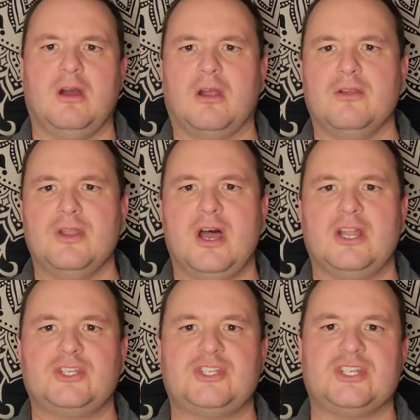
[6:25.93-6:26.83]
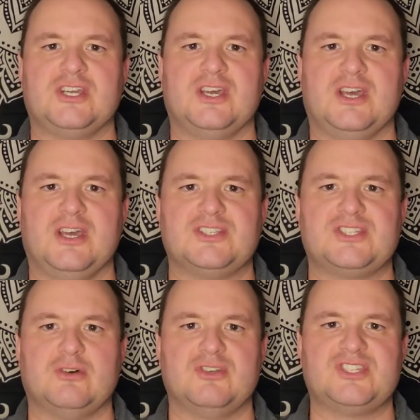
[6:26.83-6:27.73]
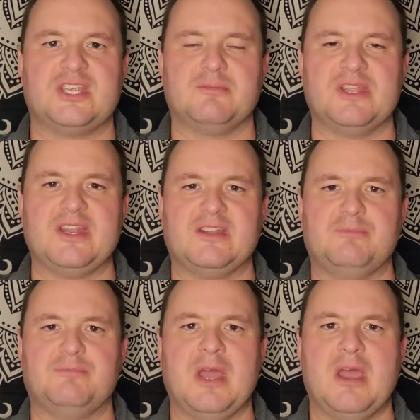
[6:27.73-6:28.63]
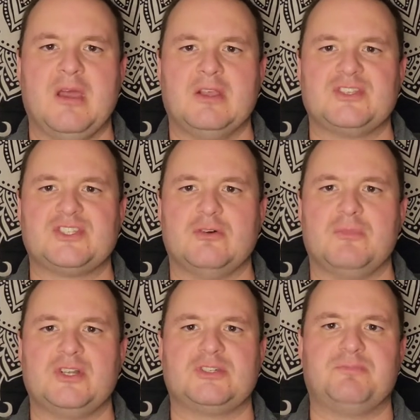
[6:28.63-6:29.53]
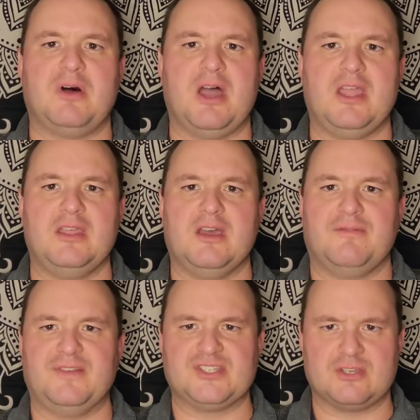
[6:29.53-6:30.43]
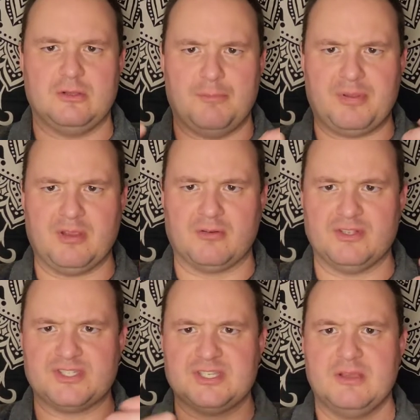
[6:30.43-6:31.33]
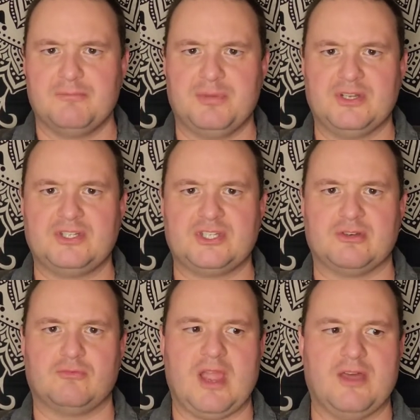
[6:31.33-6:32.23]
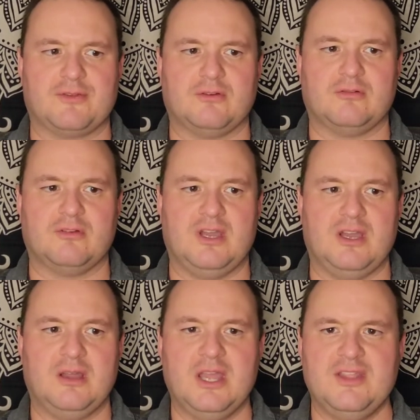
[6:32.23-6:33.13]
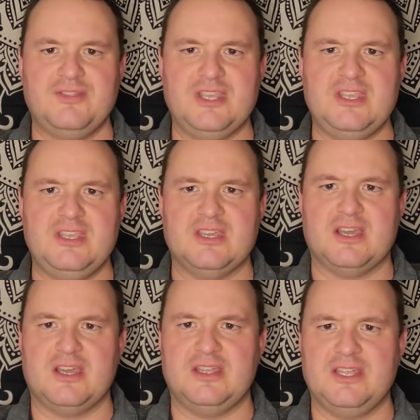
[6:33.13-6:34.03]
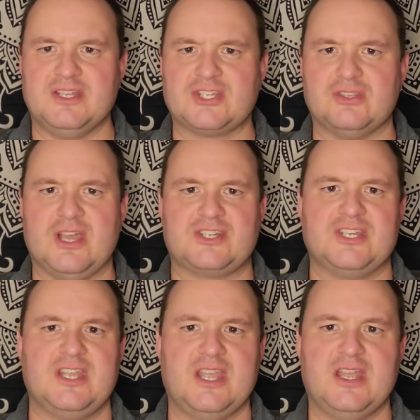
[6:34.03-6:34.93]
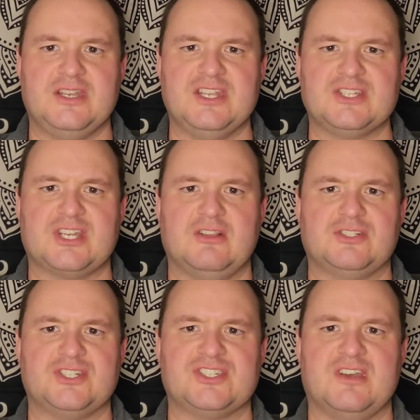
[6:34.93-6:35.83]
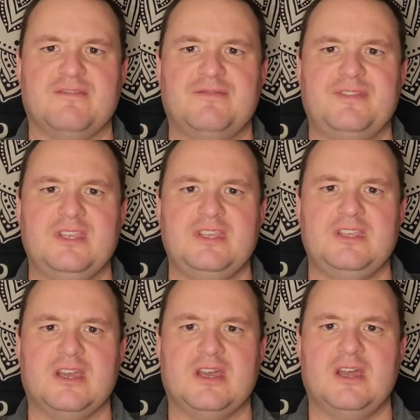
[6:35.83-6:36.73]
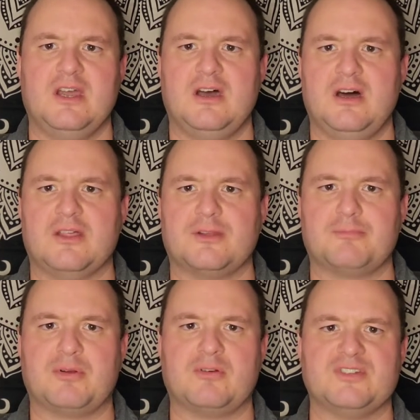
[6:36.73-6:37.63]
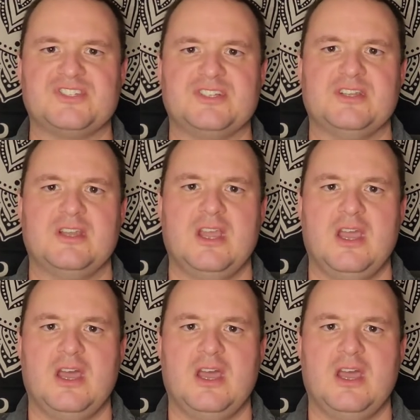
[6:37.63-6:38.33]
are not uh, so stimulated so much by uh, physical appearance, but uh, rather uh, the uh, intellect and intelligence of the uh, other person.